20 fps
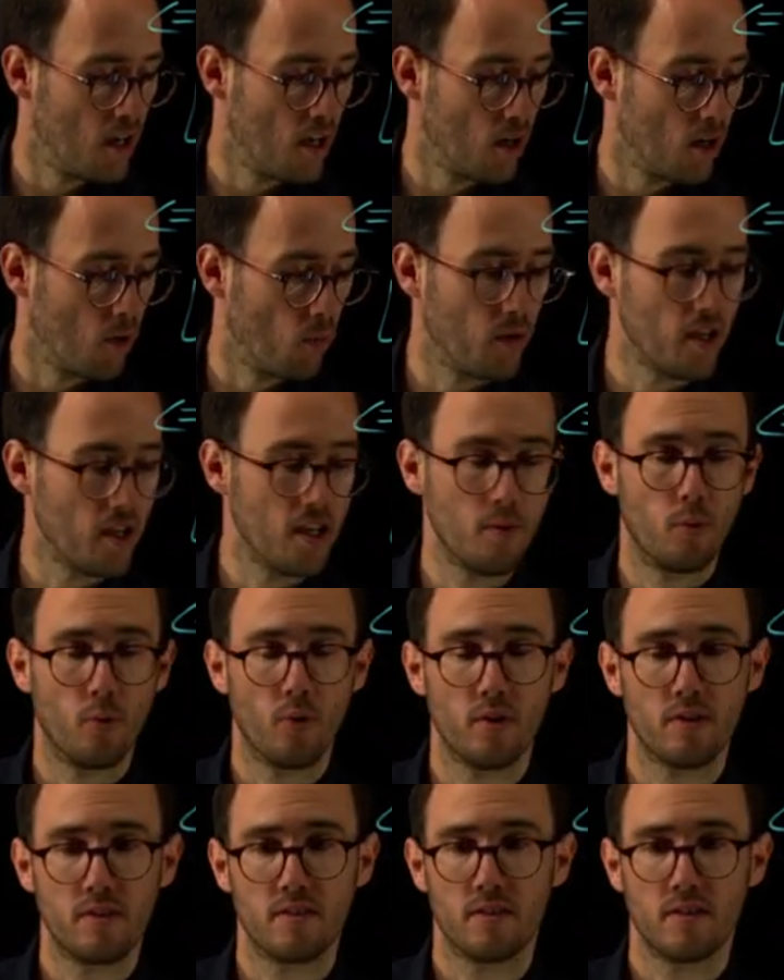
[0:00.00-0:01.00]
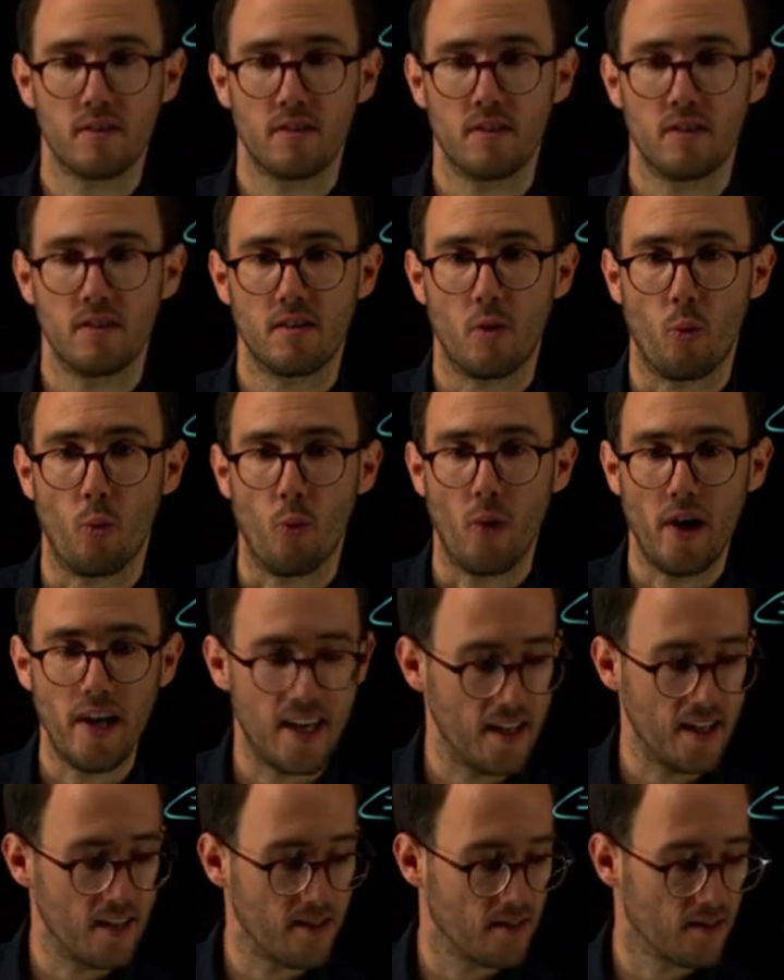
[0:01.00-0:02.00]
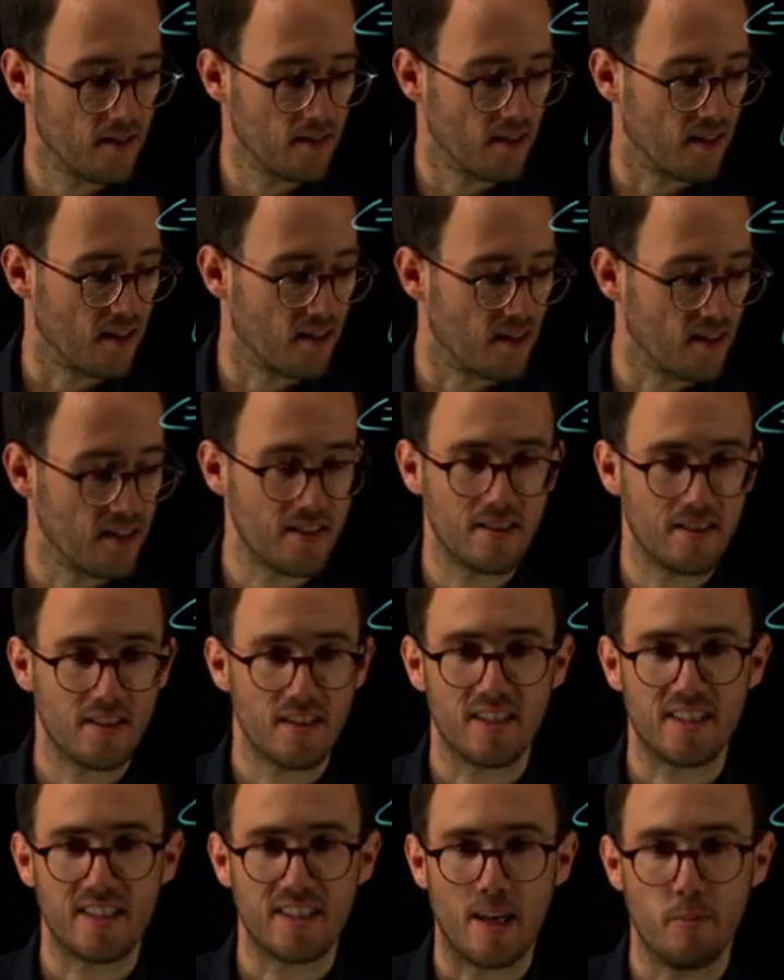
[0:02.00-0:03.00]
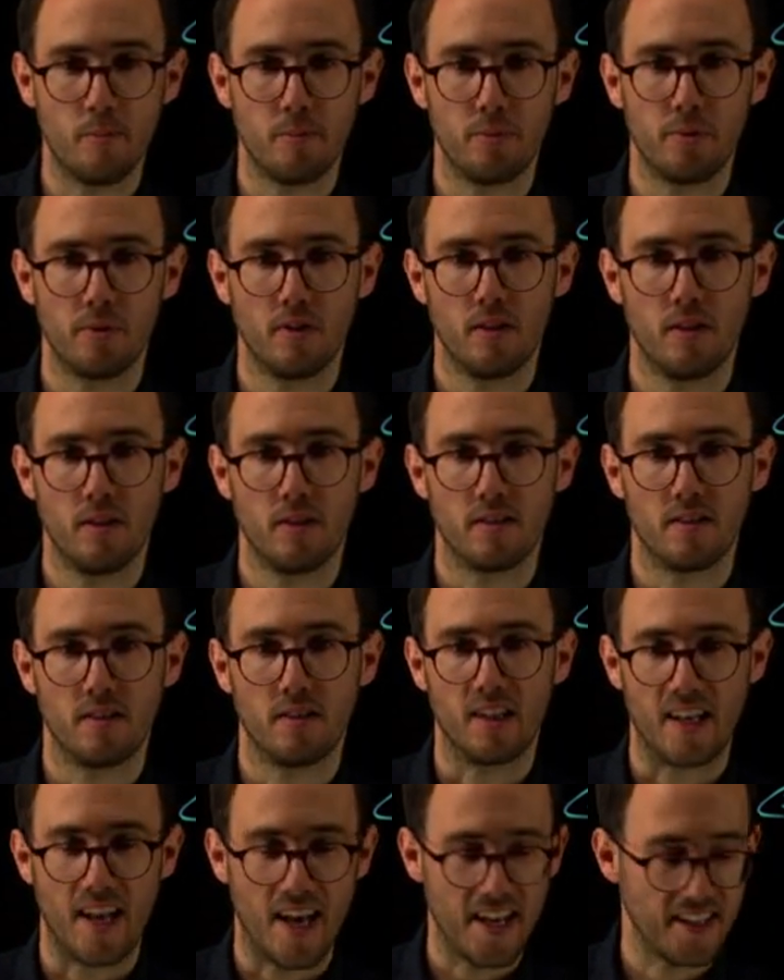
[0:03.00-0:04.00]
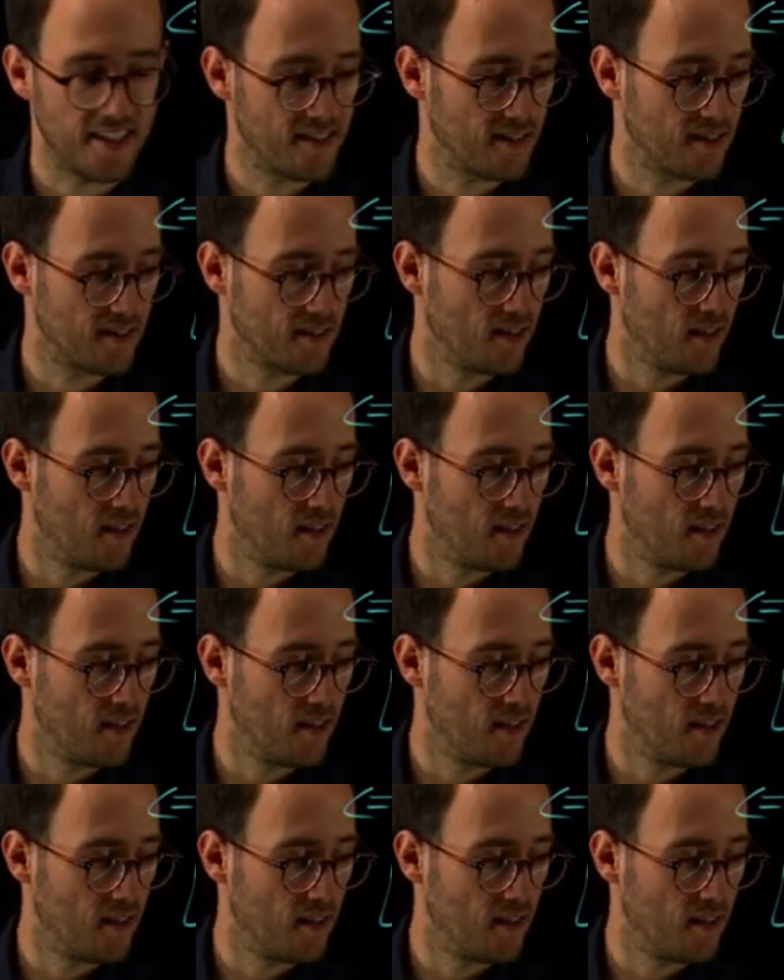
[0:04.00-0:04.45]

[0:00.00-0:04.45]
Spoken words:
we would weight this sample less.